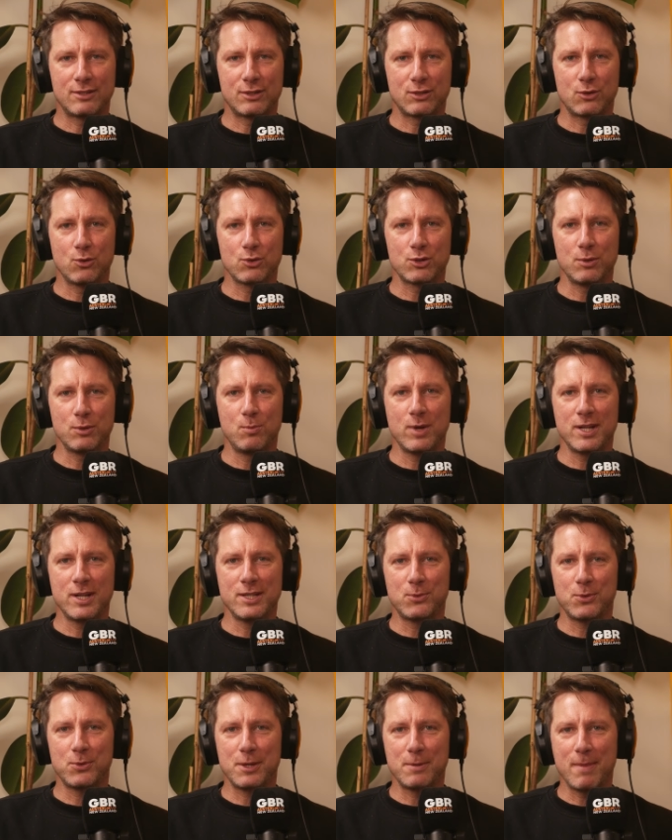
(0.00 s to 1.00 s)
Score some
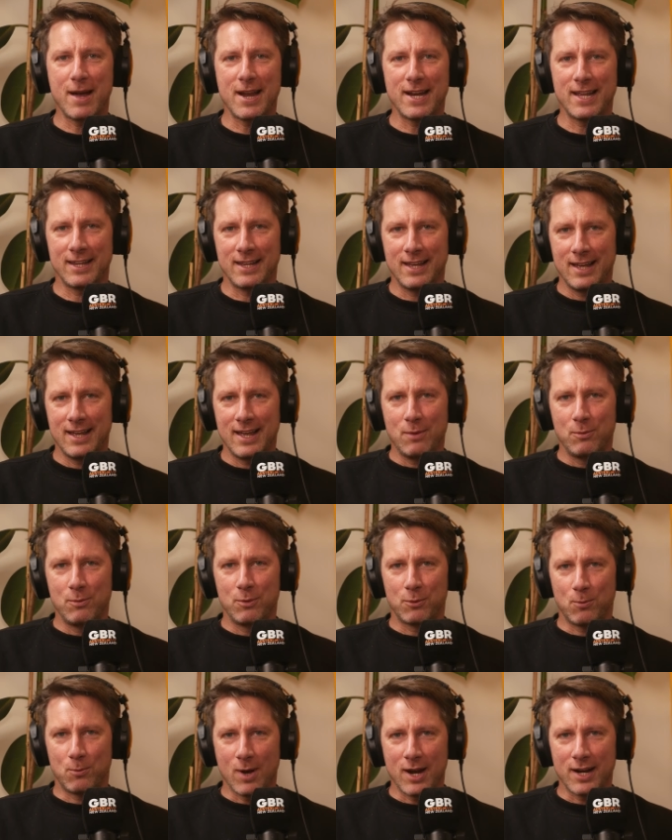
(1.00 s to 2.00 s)
wins with your money
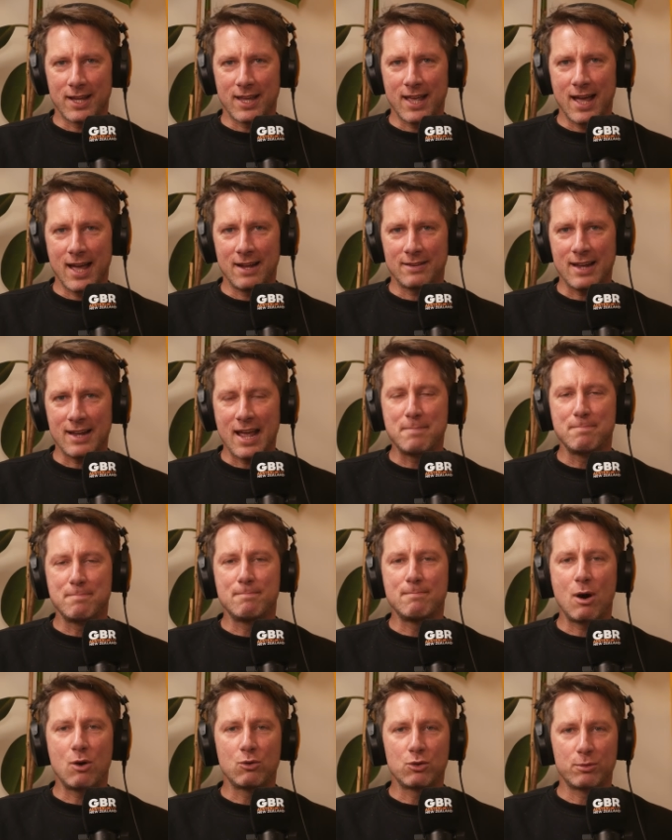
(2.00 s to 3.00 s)
with one account and
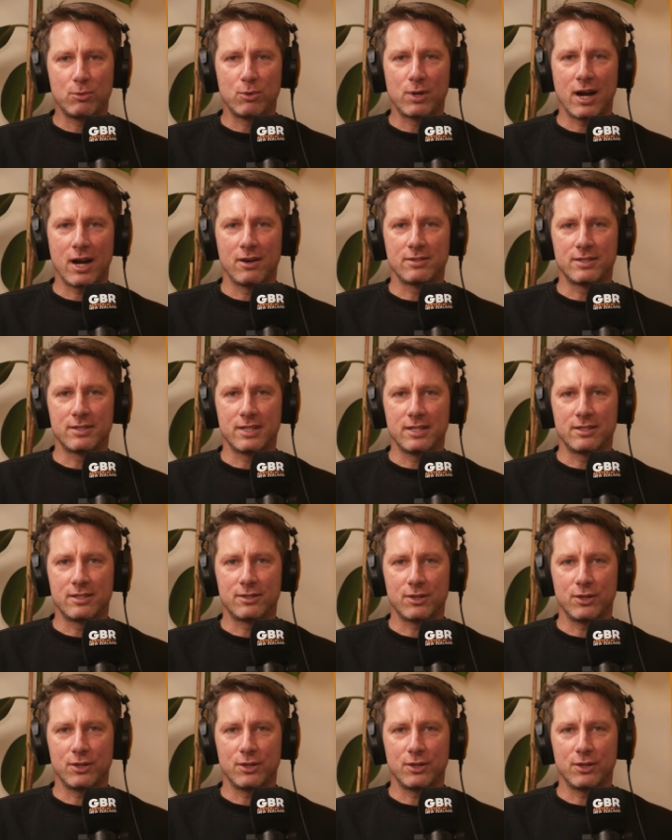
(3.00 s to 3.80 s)
multiple currencies,